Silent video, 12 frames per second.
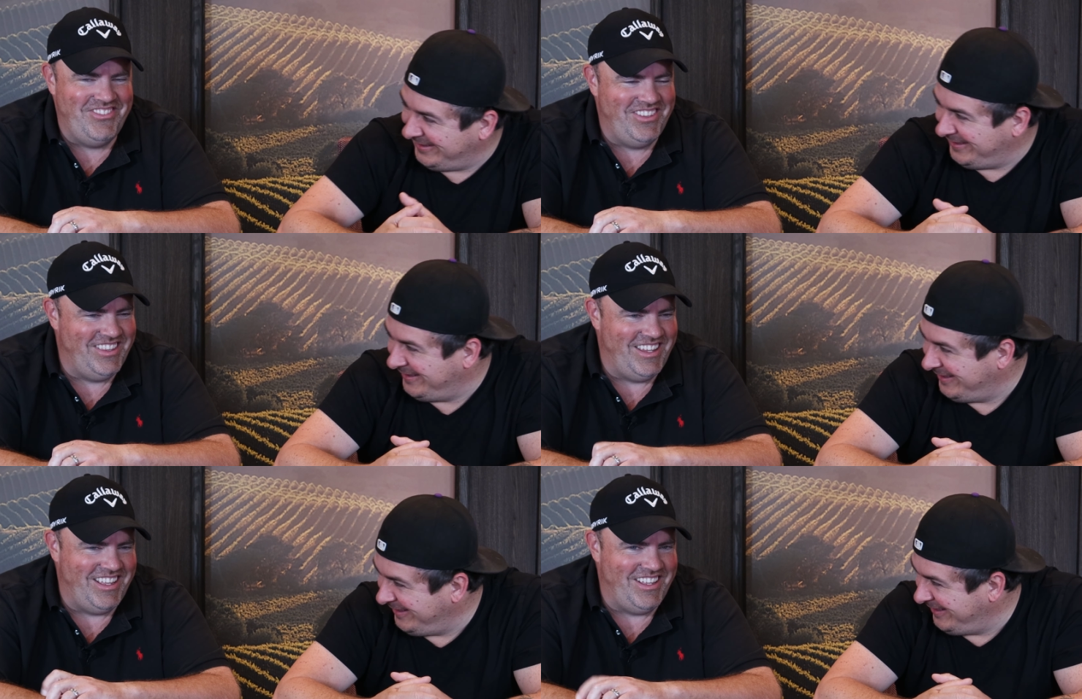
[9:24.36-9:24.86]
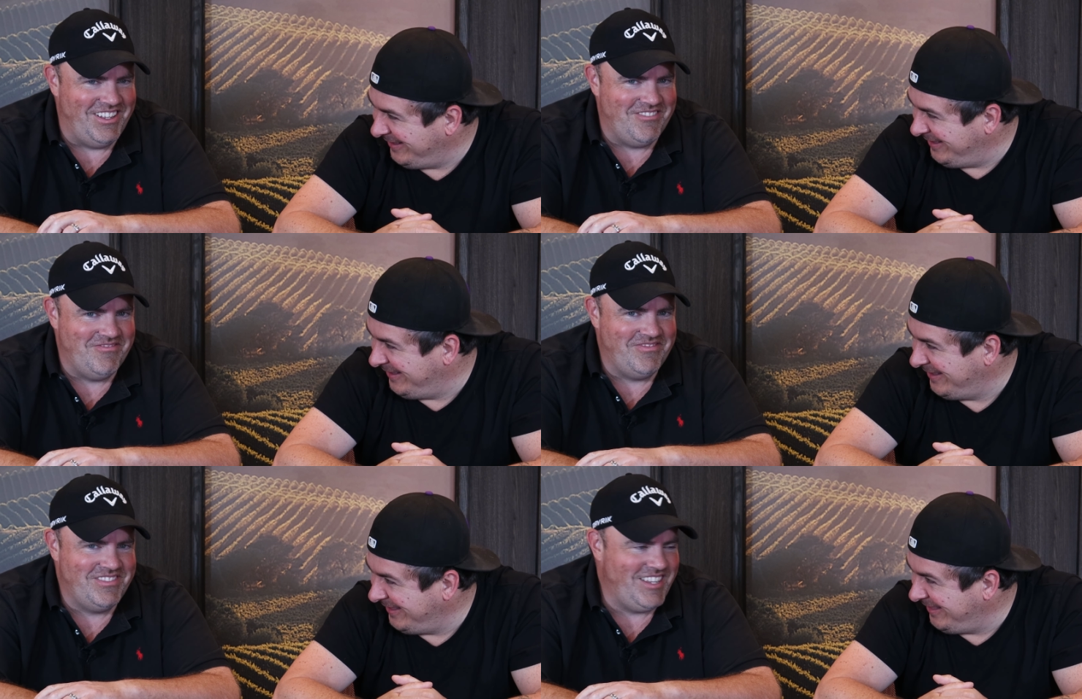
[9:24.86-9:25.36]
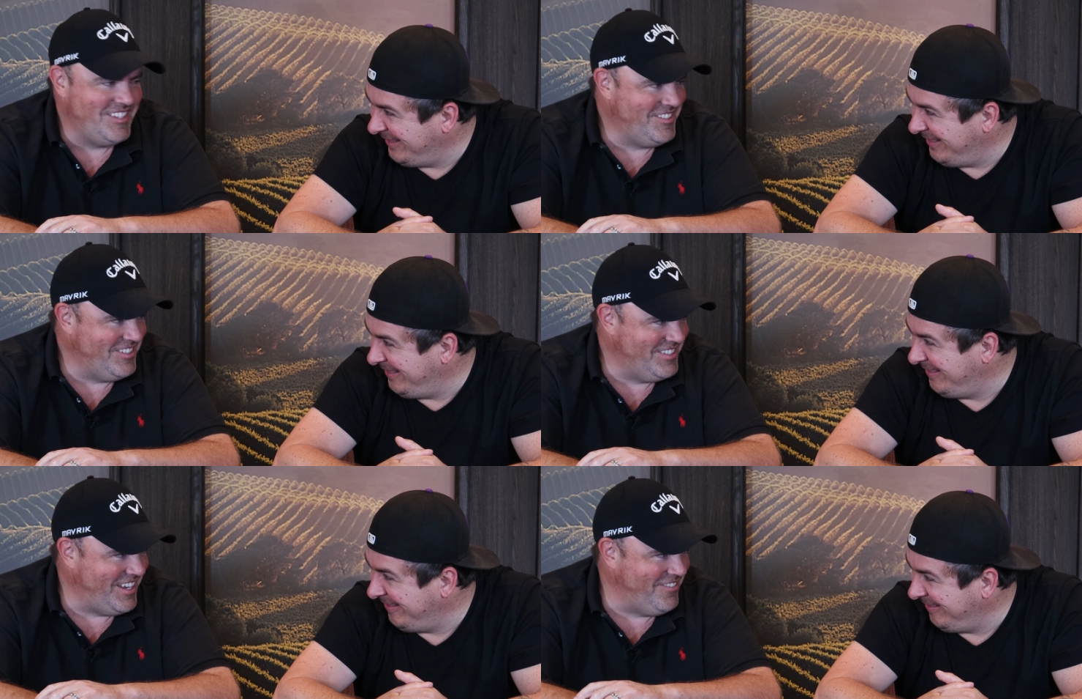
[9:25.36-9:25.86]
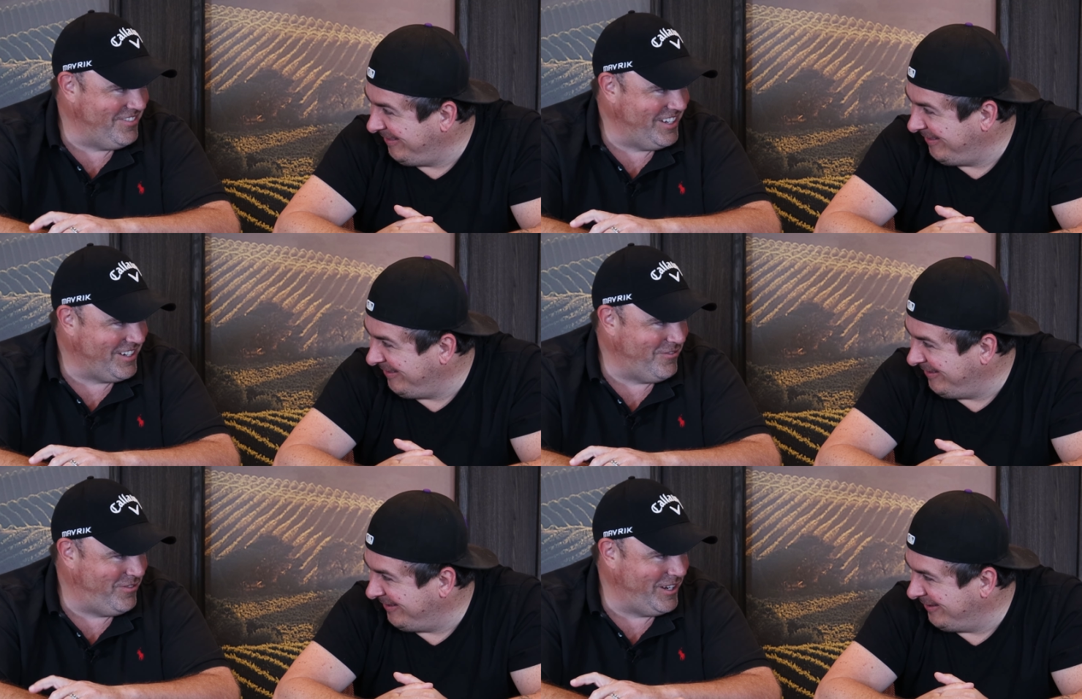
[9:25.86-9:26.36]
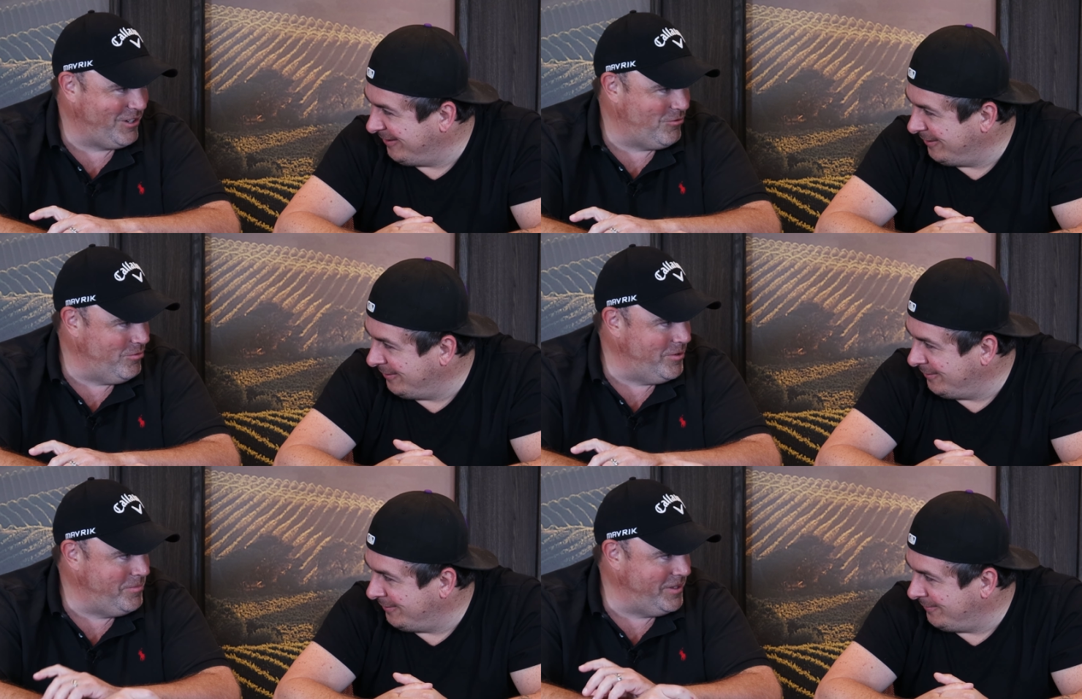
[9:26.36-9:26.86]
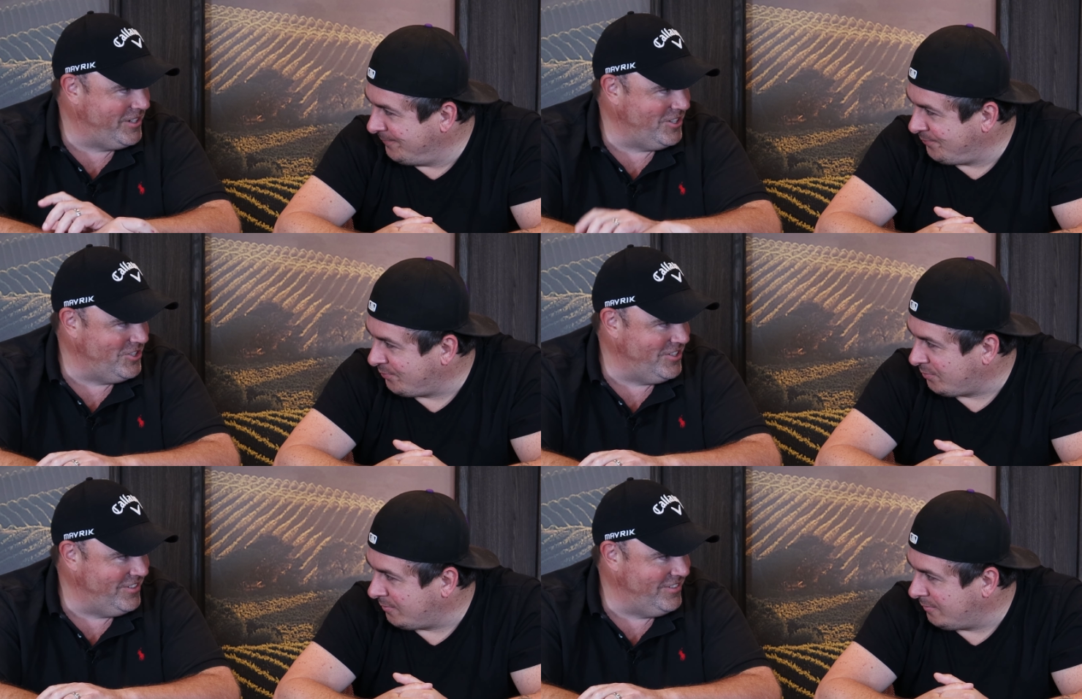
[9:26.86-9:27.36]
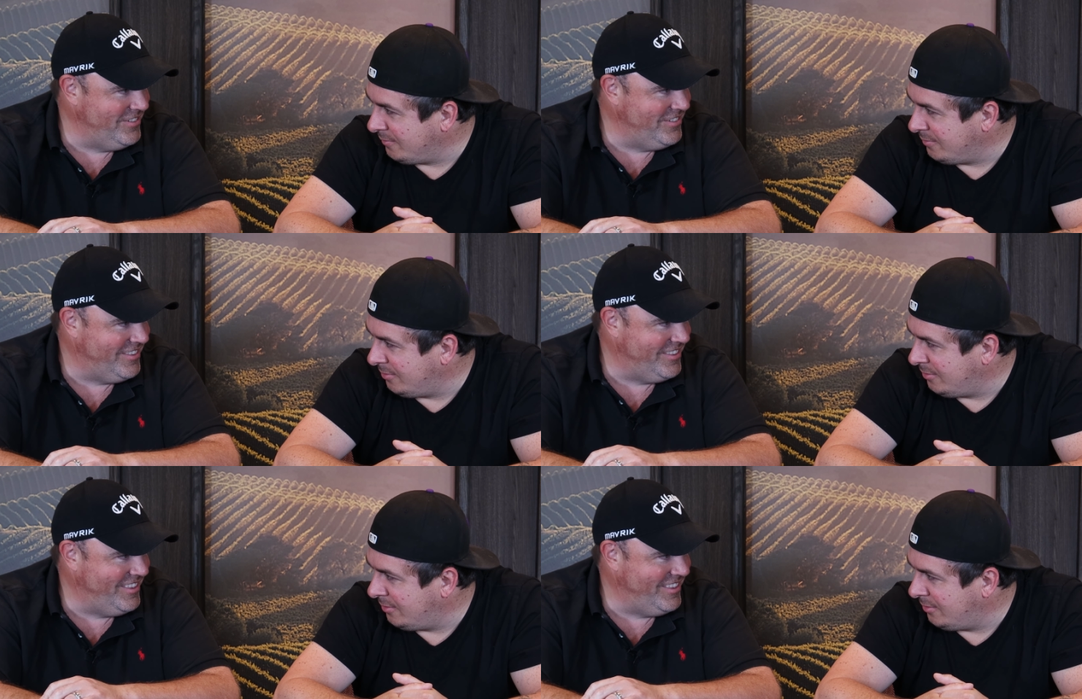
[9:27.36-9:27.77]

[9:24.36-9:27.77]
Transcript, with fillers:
Speaker 1: even the Teslas have like a fake whoopee cushion